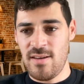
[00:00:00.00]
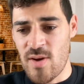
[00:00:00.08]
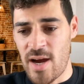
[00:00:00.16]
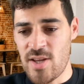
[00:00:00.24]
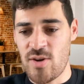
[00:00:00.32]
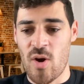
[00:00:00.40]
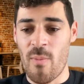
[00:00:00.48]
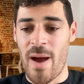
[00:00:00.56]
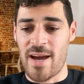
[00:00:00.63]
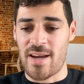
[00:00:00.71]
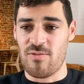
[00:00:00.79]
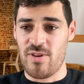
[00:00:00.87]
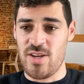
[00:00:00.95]
How do you go
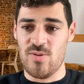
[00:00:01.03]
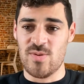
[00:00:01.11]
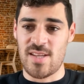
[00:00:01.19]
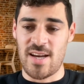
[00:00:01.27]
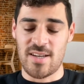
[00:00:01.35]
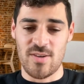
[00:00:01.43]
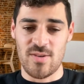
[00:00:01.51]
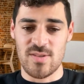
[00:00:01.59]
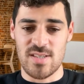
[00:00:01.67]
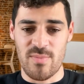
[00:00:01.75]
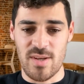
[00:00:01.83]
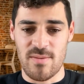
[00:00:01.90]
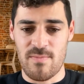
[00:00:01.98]
back and reuse that code snippet?